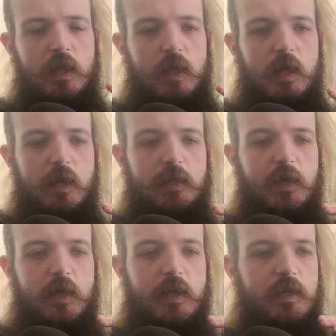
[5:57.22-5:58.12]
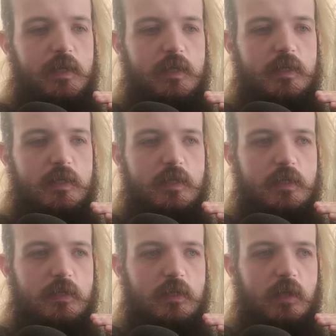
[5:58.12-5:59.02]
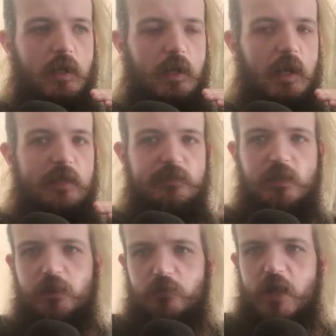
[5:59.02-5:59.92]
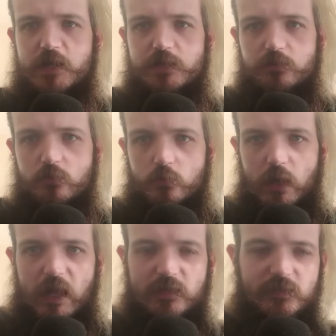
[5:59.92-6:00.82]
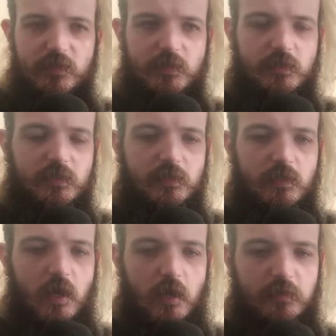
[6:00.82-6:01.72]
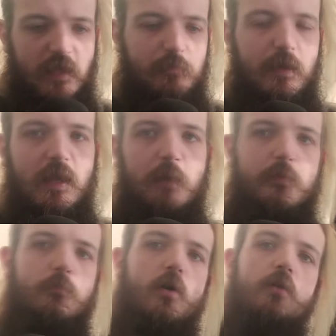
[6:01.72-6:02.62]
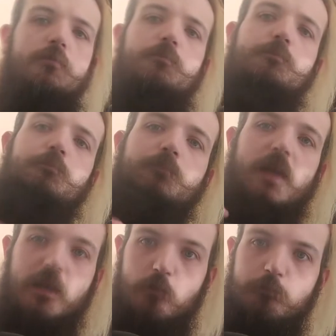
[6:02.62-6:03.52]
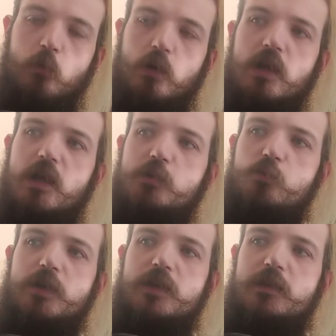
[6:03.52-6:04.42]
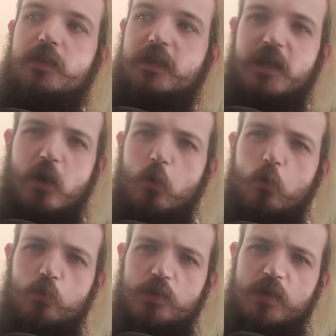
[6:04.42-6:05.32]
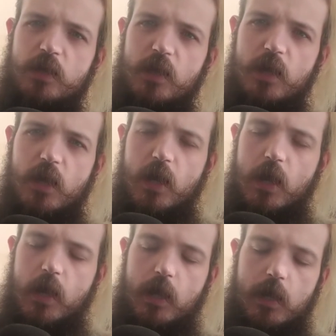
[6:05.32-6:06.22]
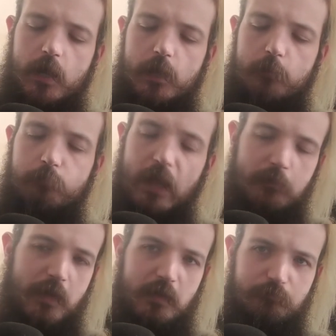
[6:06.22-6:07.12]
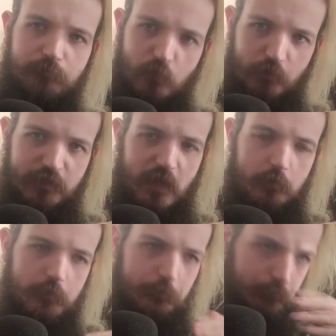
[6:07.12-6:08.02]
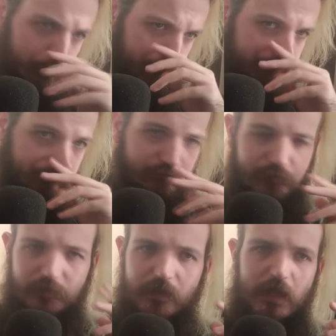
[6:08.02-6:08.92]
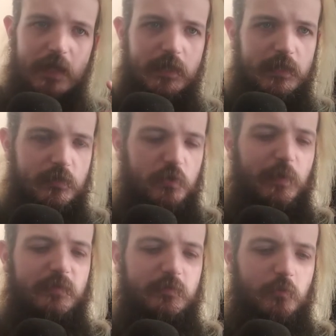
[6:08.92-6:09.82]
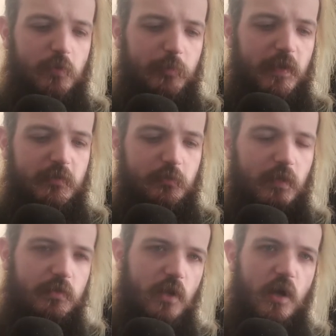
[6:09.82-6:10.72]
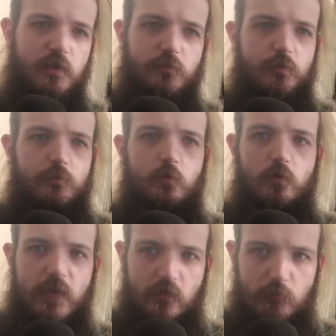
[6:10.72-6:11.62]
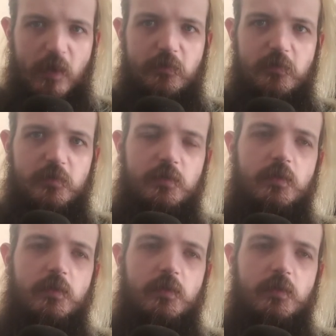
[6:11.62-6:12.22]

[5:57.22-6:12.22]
like a classic thrash or classic uh, death metal album on like borderline with like an old uh, black metal sort of sound. And the two bands I sort of compared it to, like Darkthrone or Necromantian,